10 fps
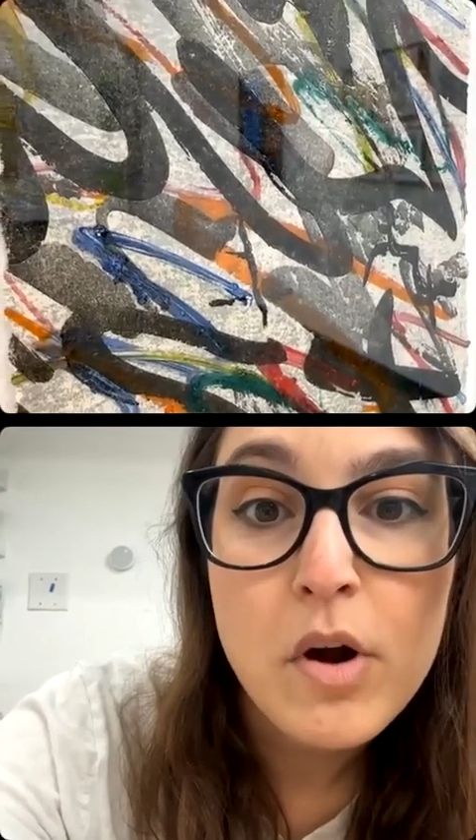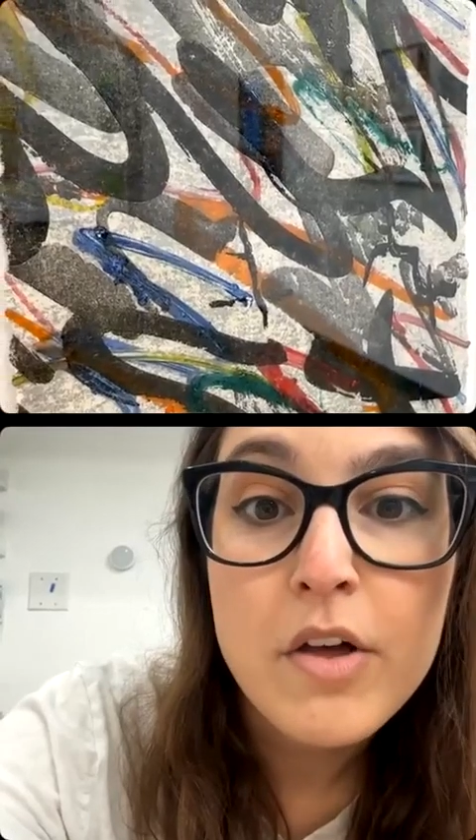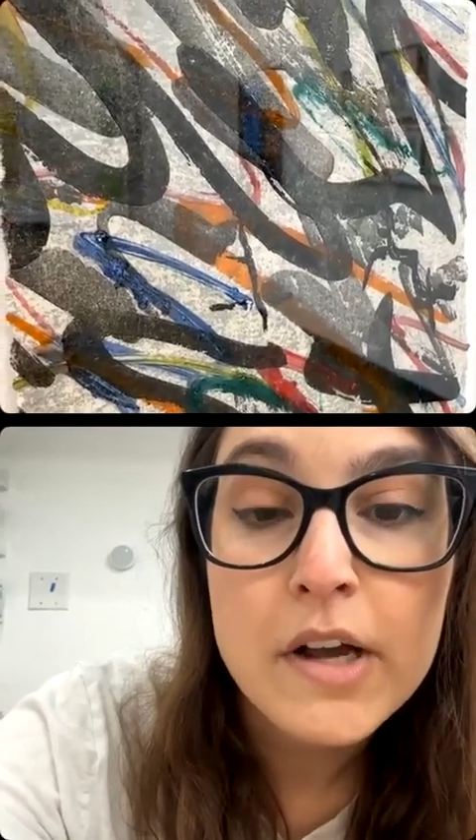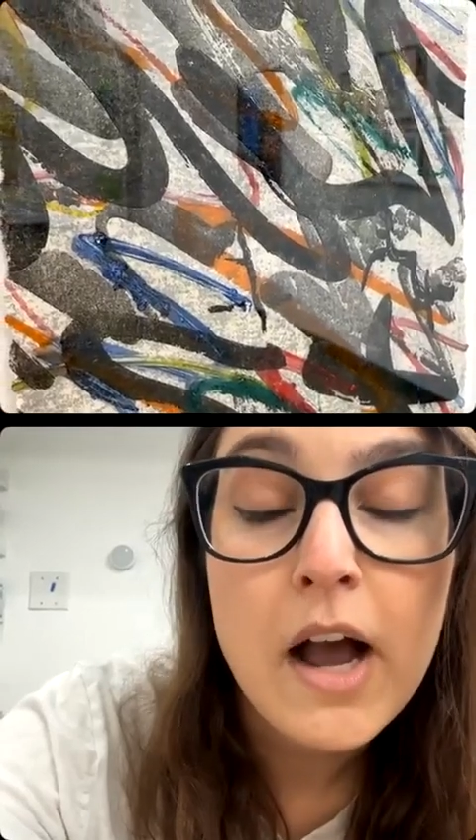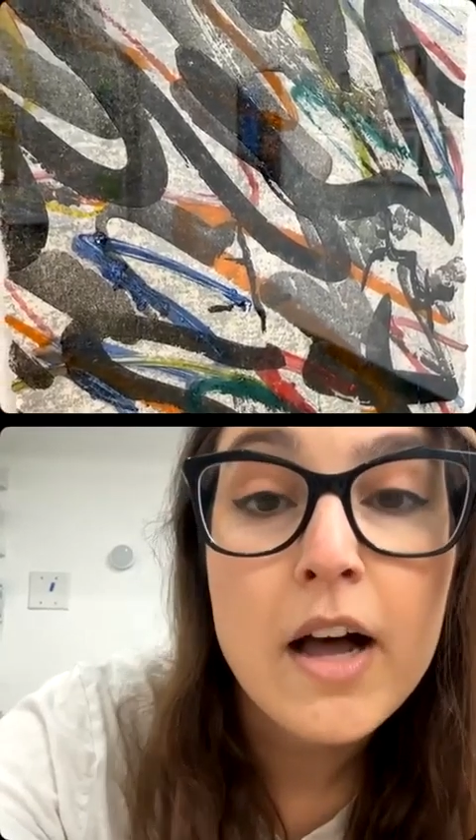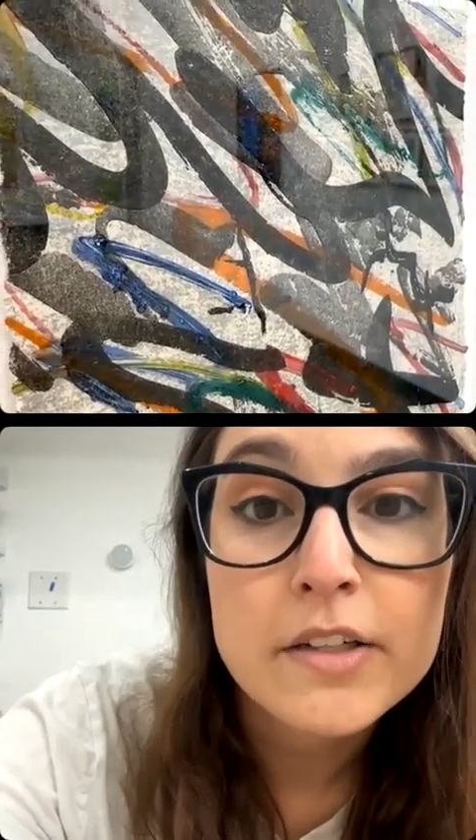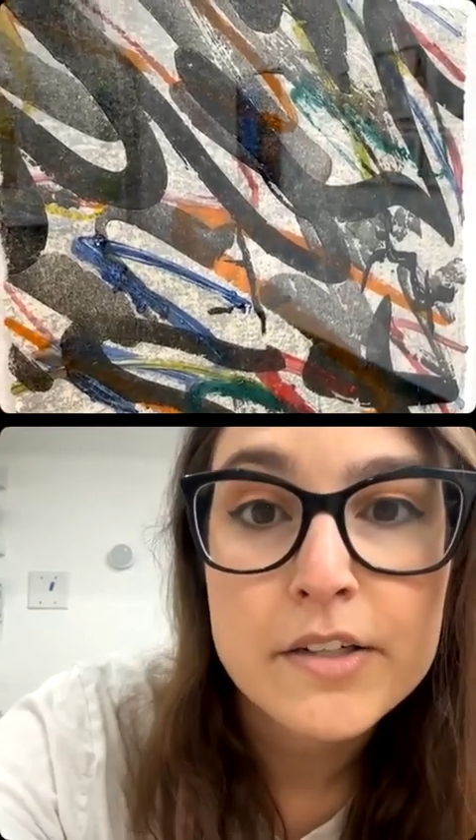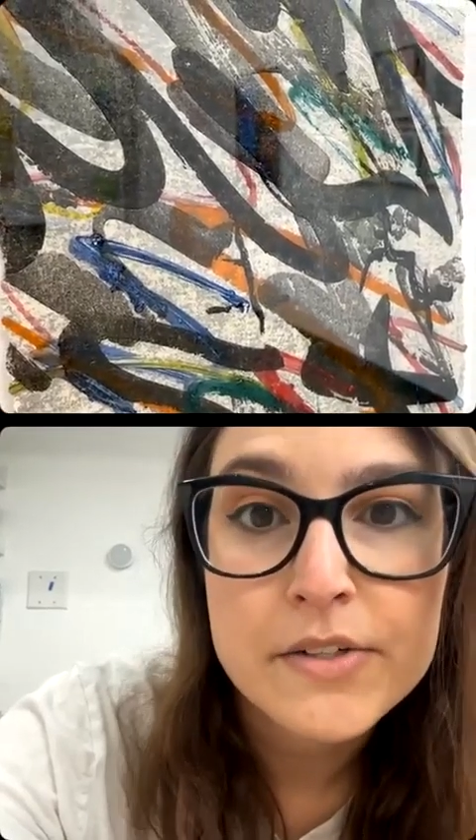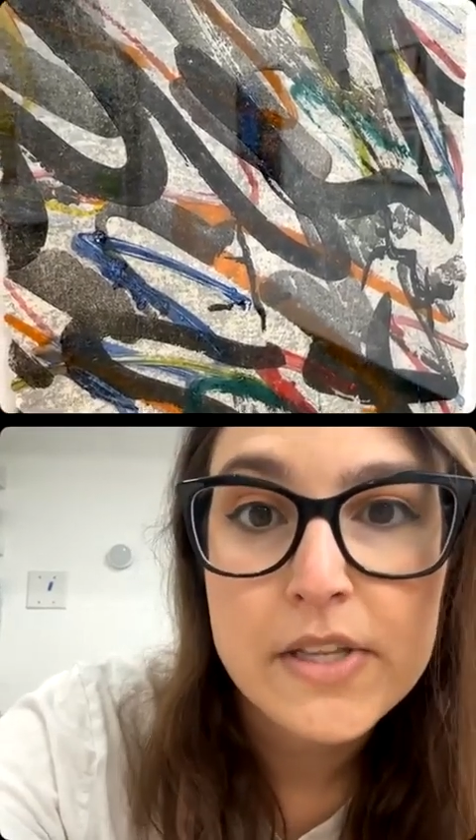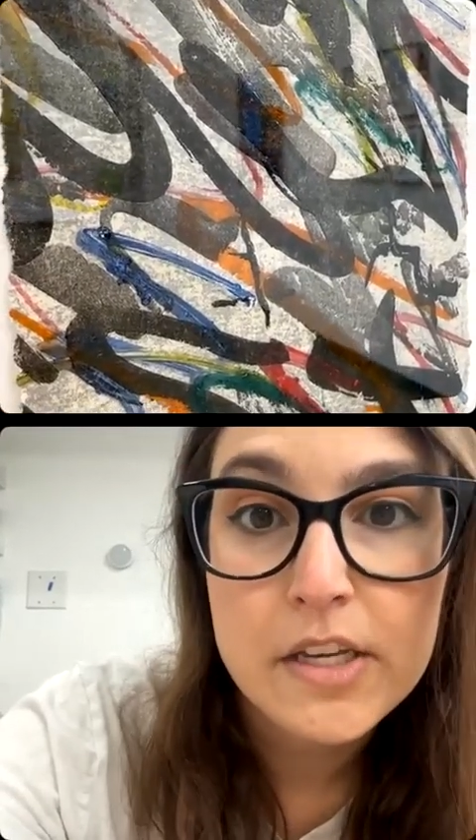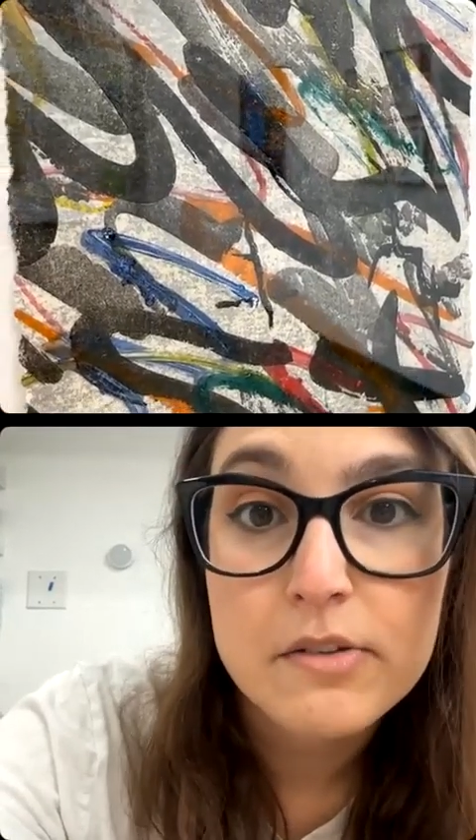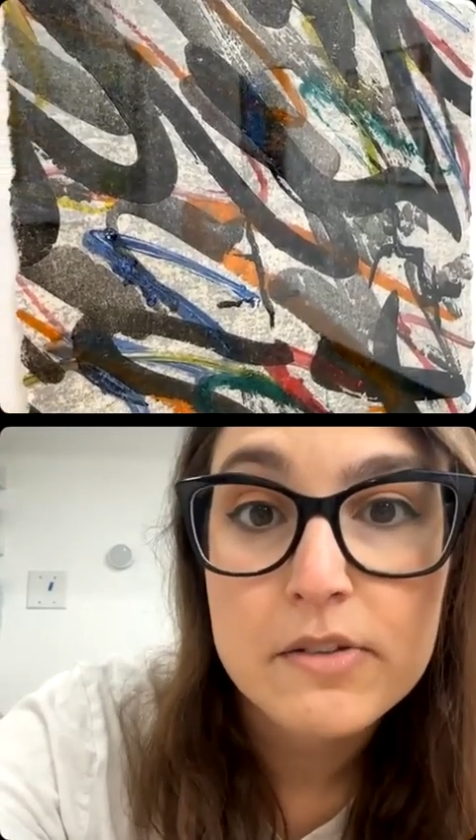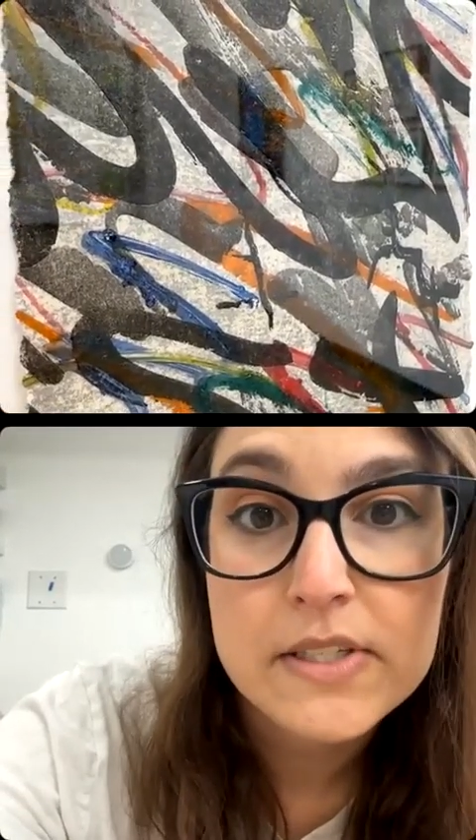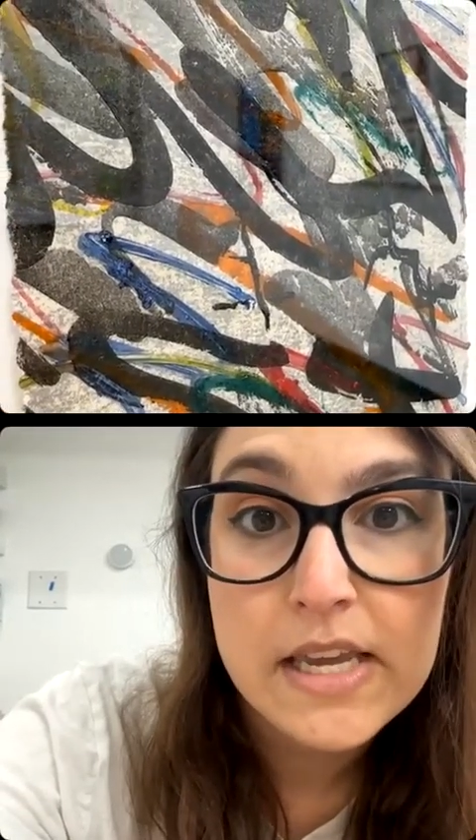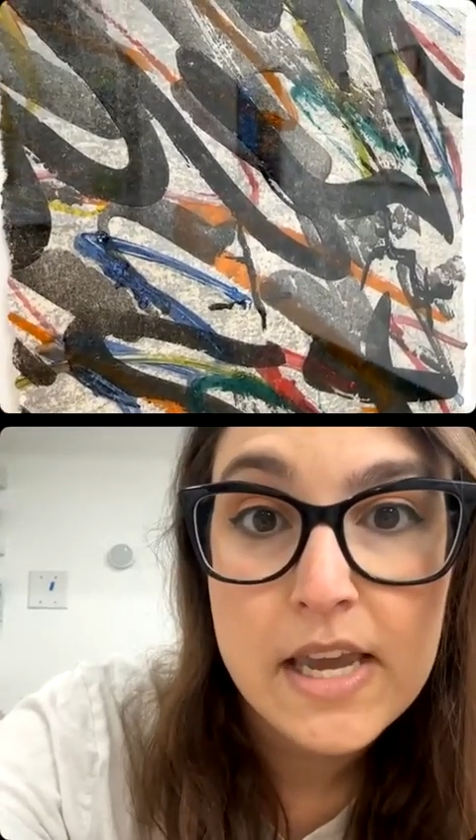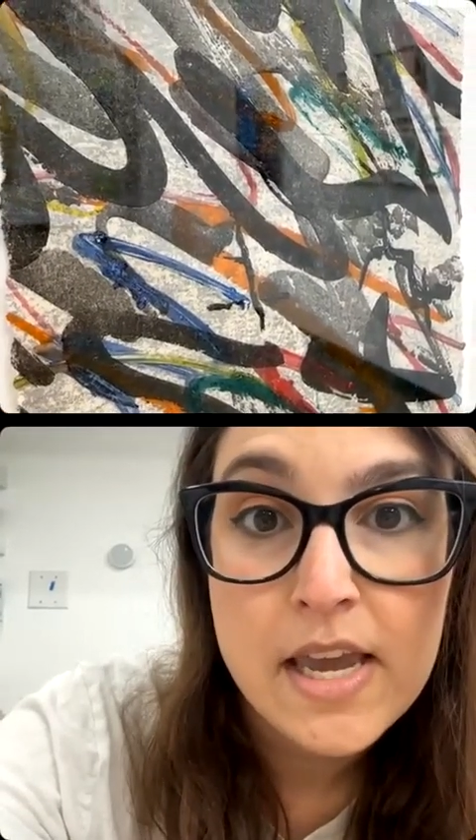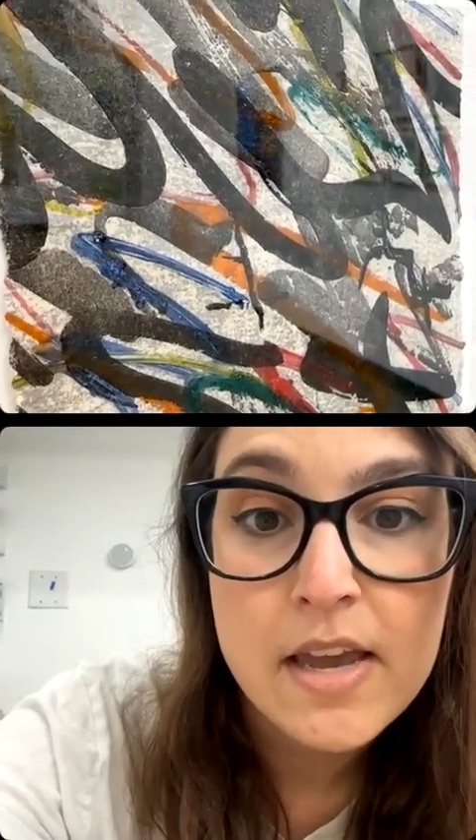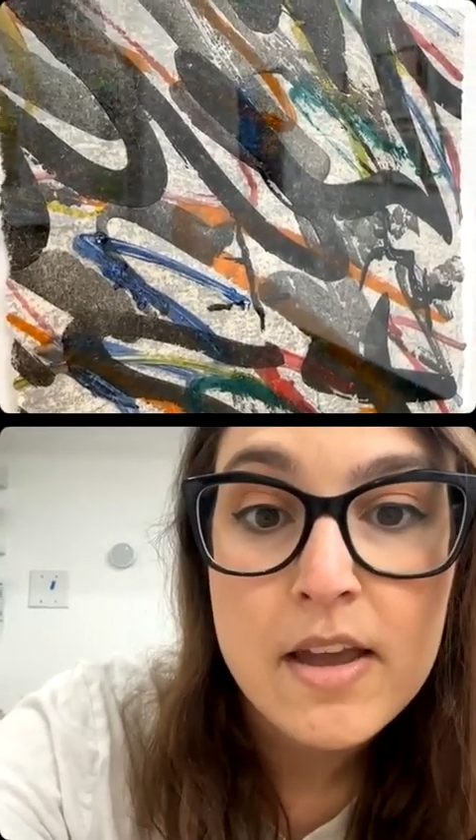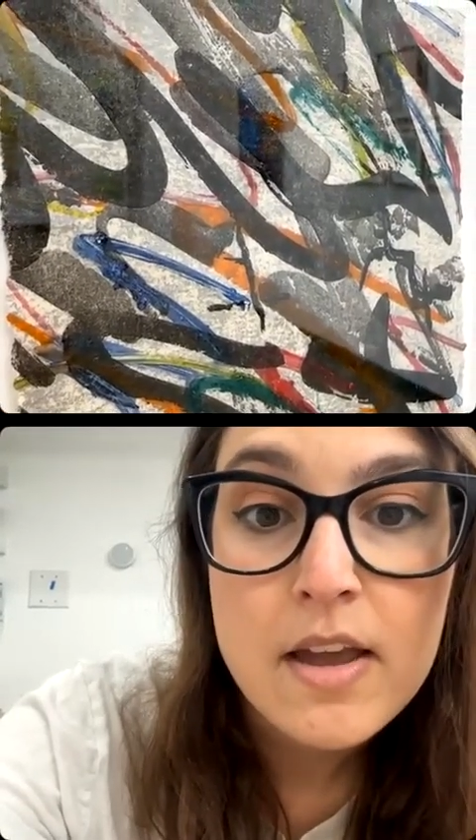all the colors that you see,